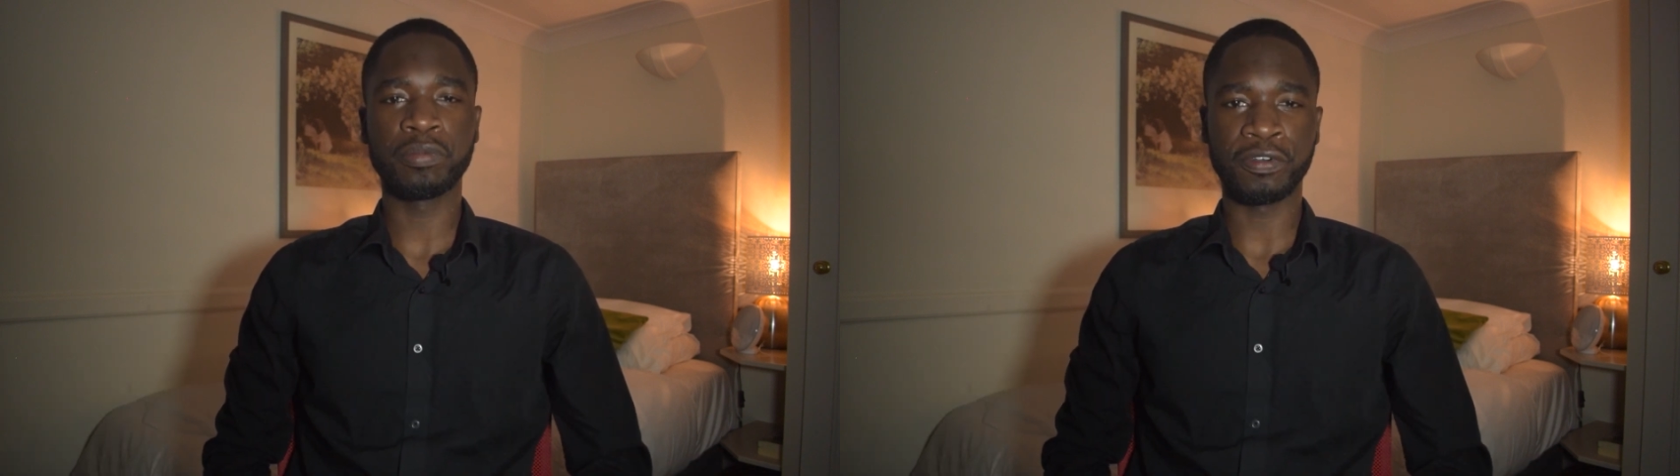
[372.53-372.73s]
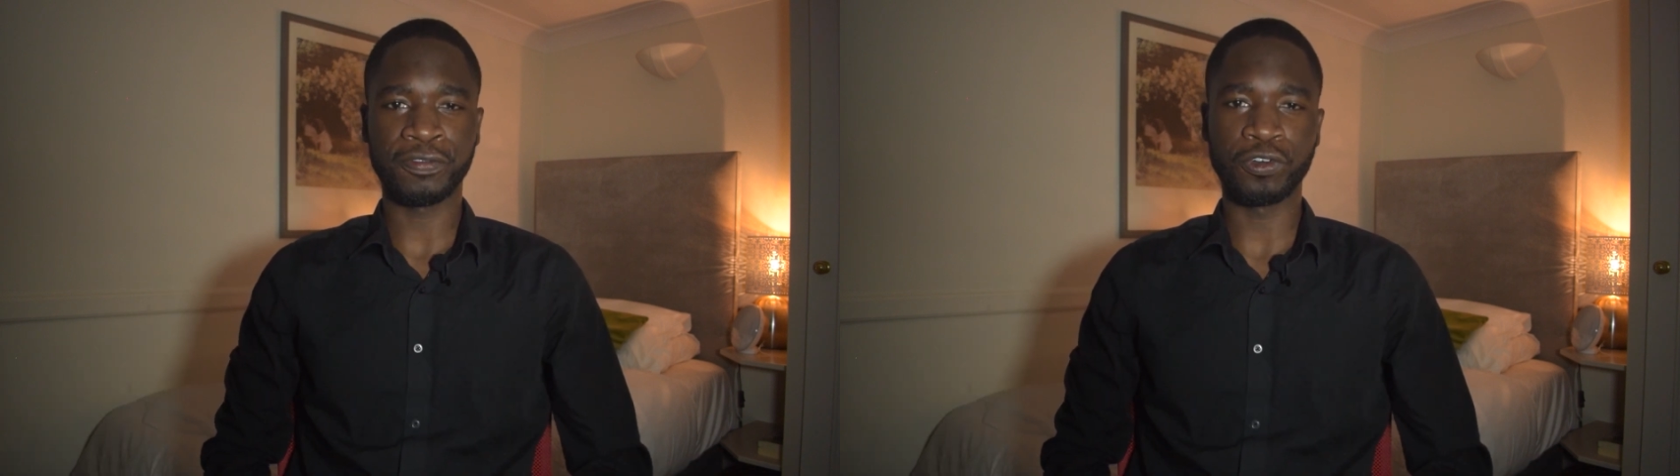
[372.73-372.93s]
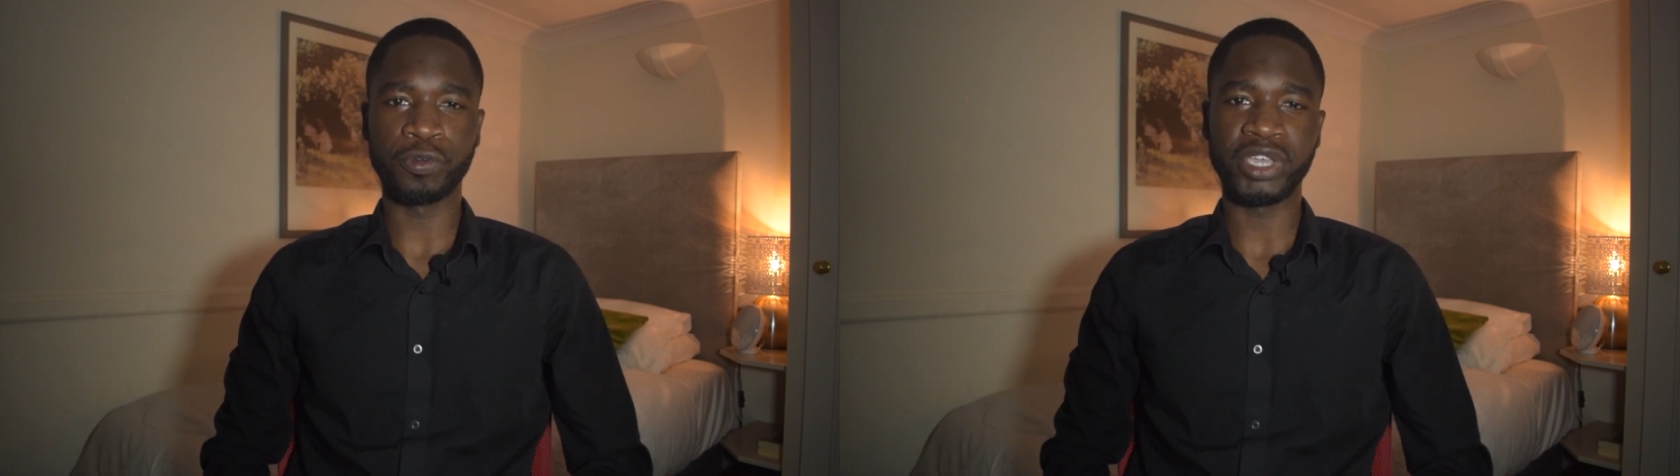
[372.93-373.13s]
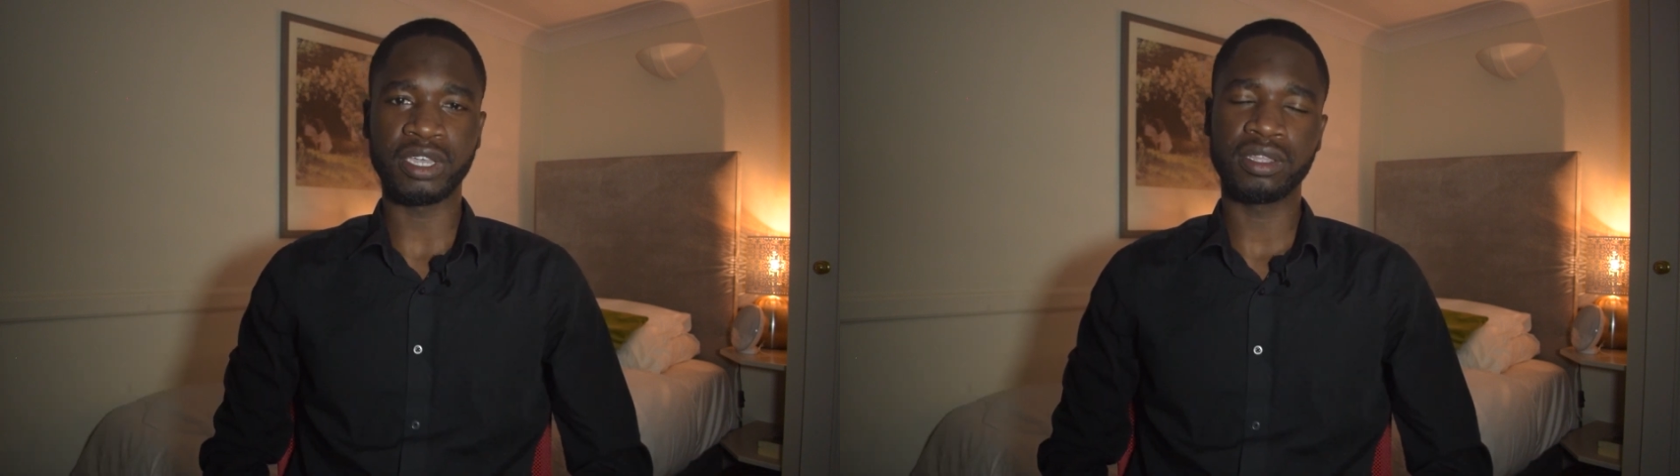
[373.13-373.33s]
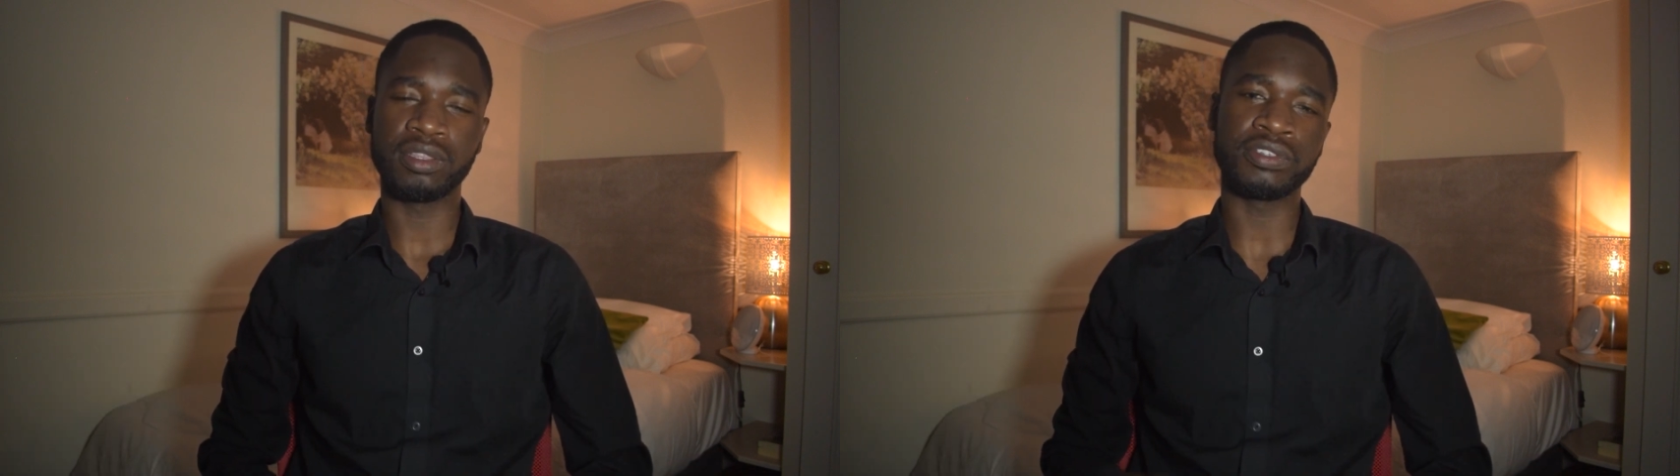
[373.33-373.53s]

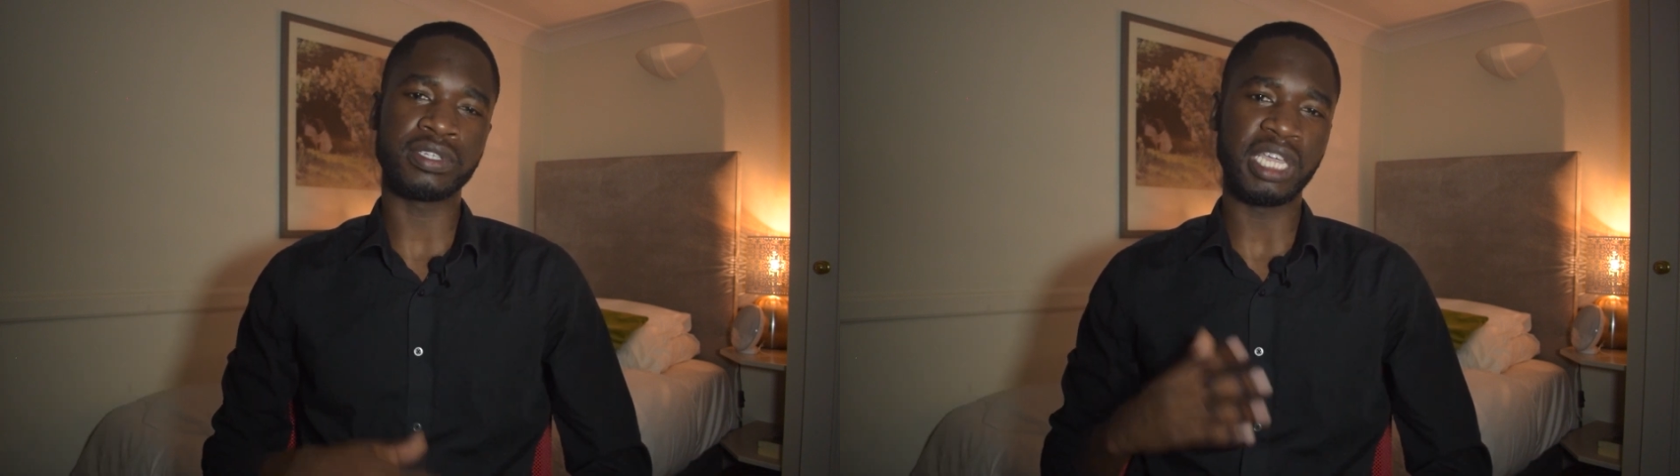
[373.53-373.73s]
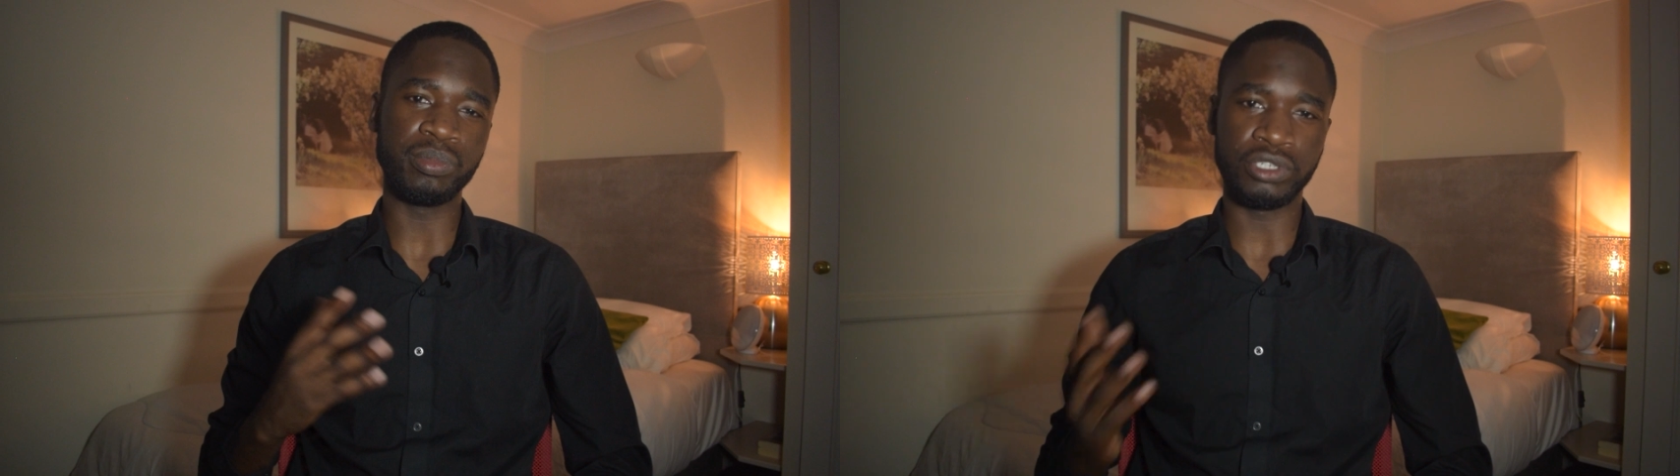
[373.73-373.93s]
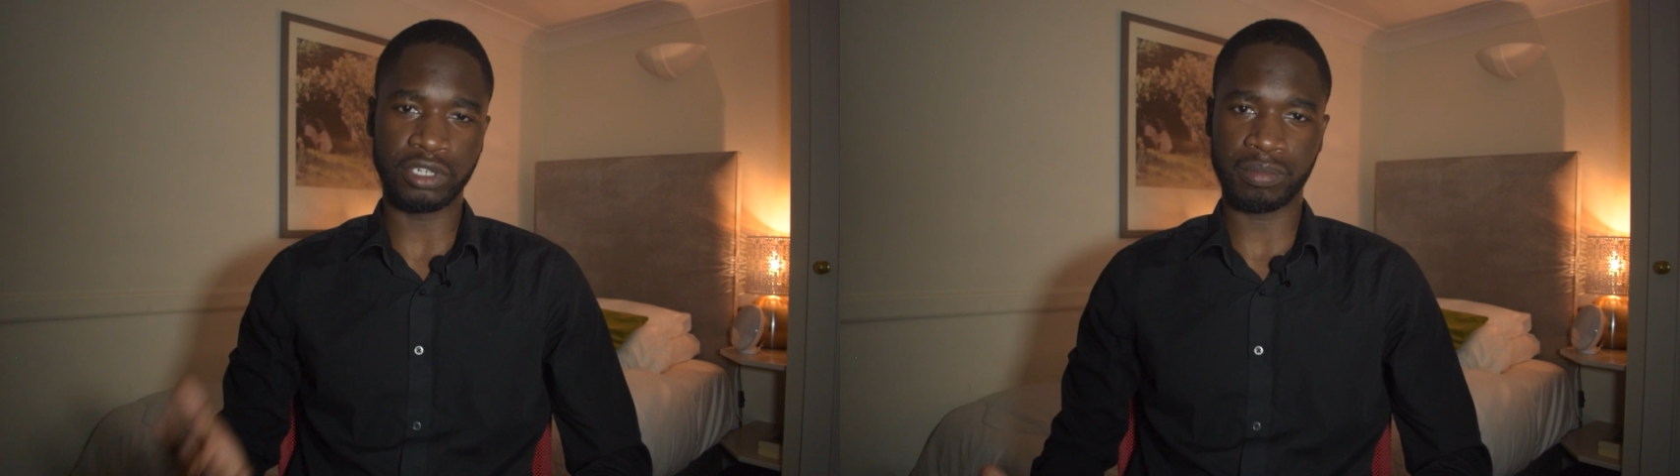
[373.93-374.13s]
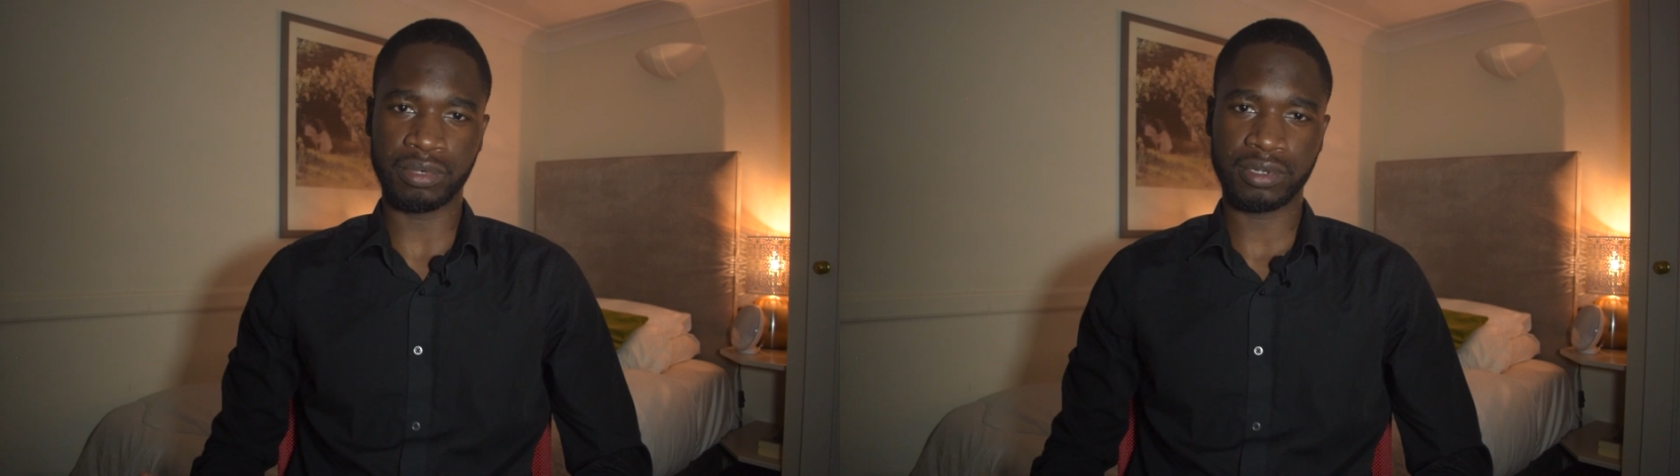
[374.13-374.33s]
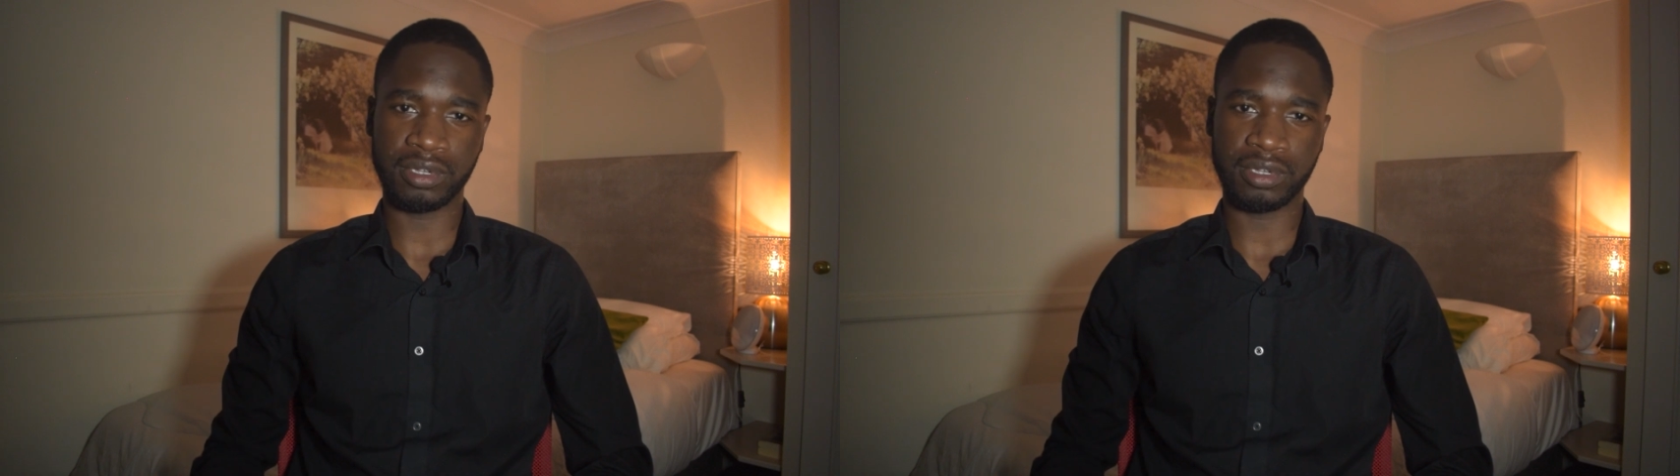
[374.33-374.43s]
performing the same job